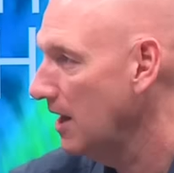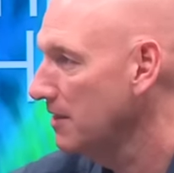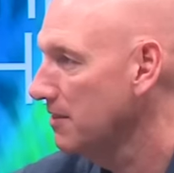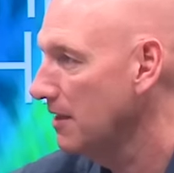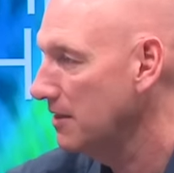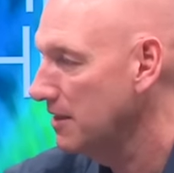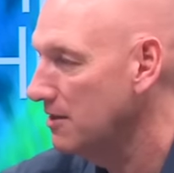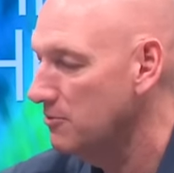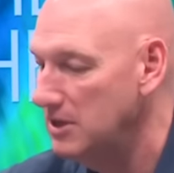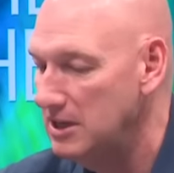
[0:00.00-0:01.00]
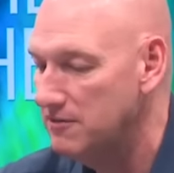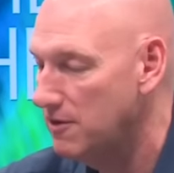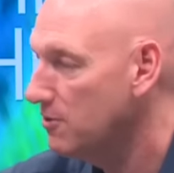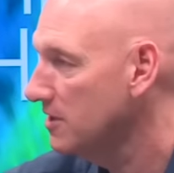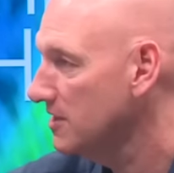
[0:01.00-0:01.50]
I, I think we need to
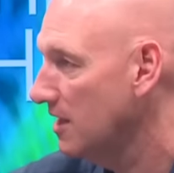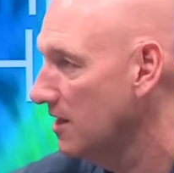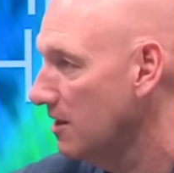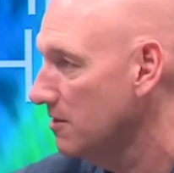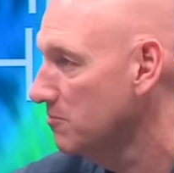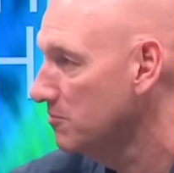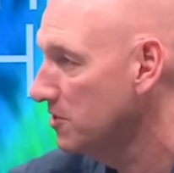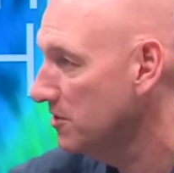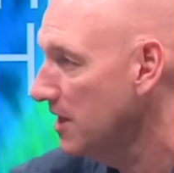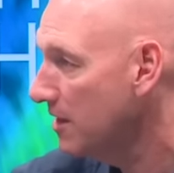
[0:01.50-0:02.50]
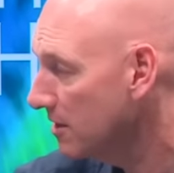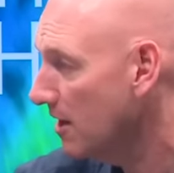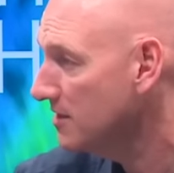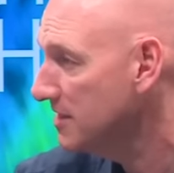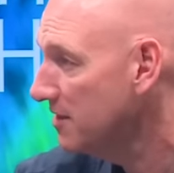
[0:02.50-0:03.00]
focus on our Creator,
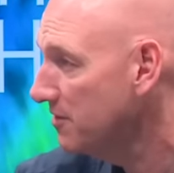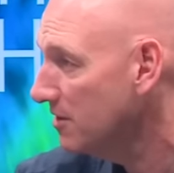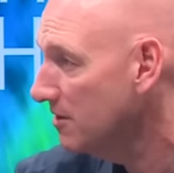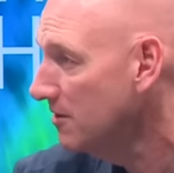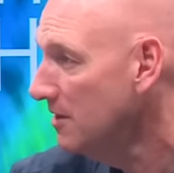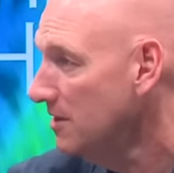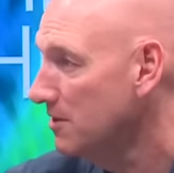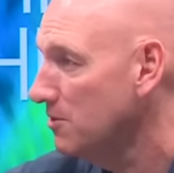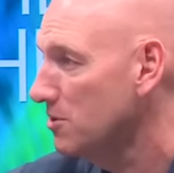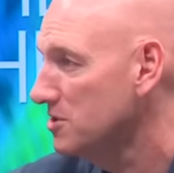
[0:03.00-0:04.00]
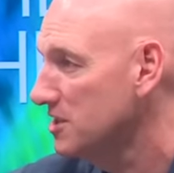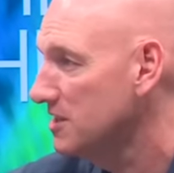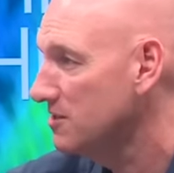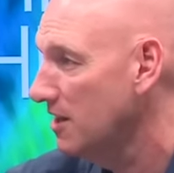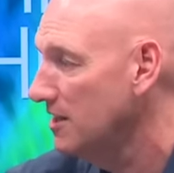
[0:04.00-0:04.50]
our Savior, the Lord
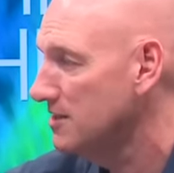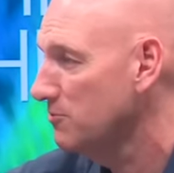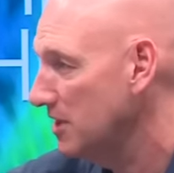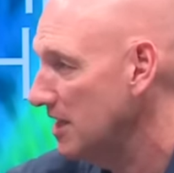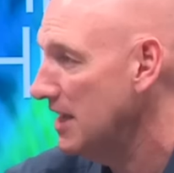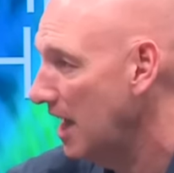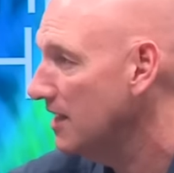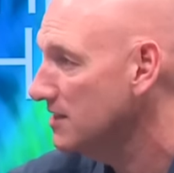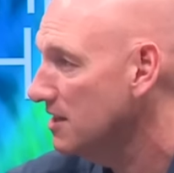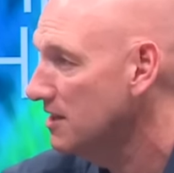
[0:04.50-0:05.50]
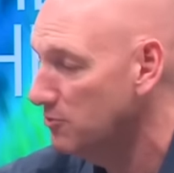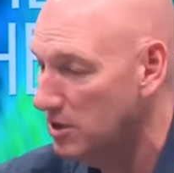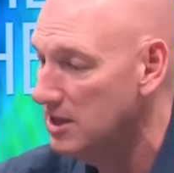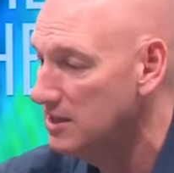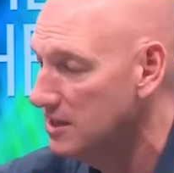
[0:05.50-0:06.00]
Jesus Christ, and what He has done and
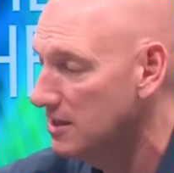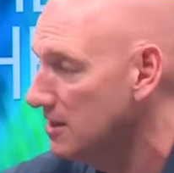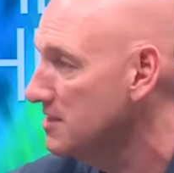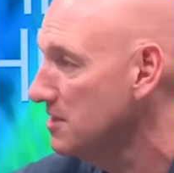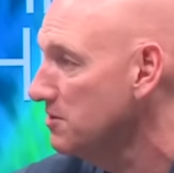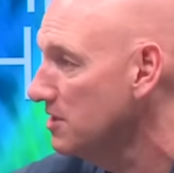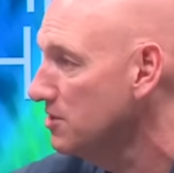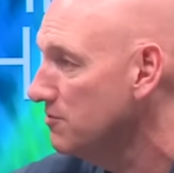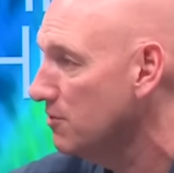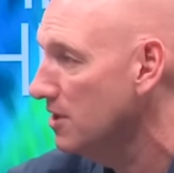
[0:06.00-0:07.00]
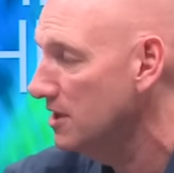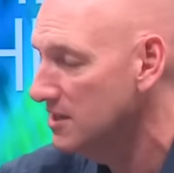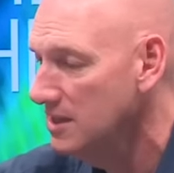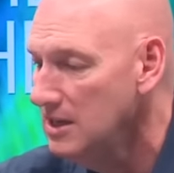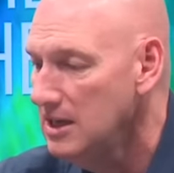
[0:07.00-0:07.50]
what He's going to continue to do for us.
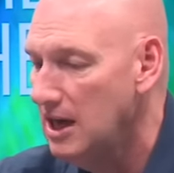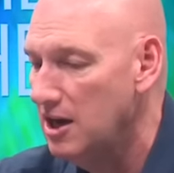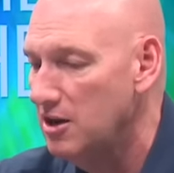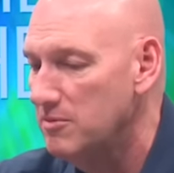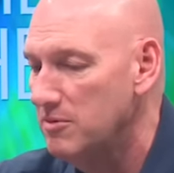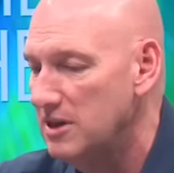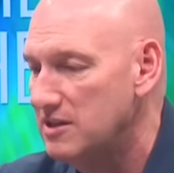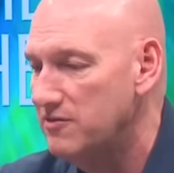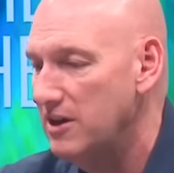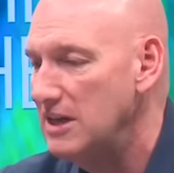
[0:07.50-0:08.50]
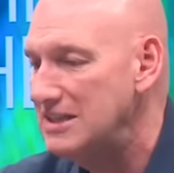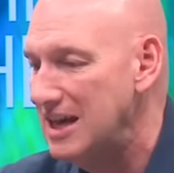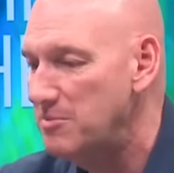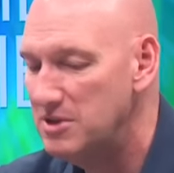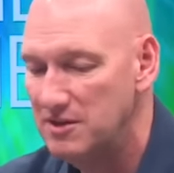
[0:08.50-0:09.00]
Um, it's very
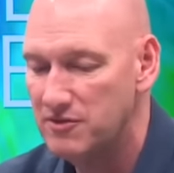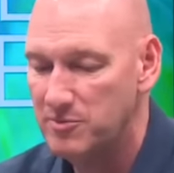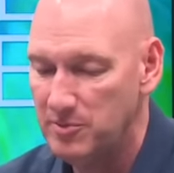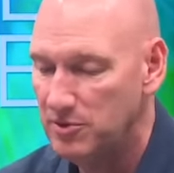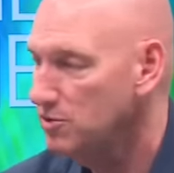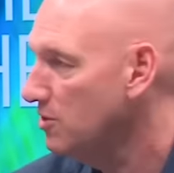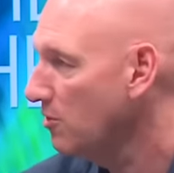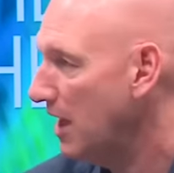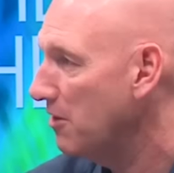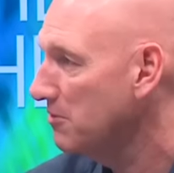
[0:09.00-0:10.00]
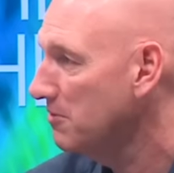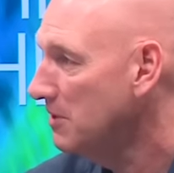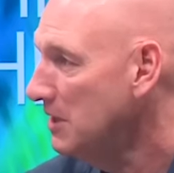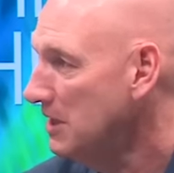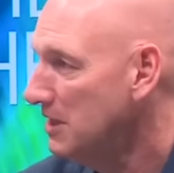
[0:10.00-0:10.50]
tempting for people who go down
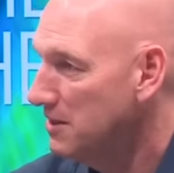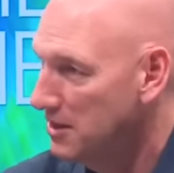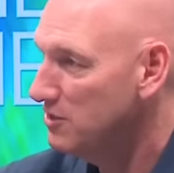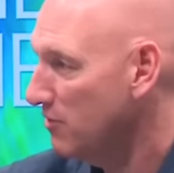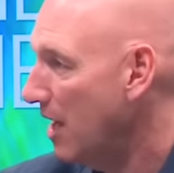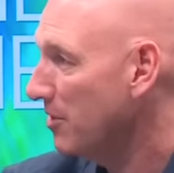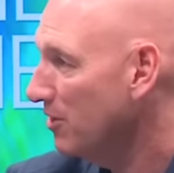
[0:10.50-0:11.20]
this rabbit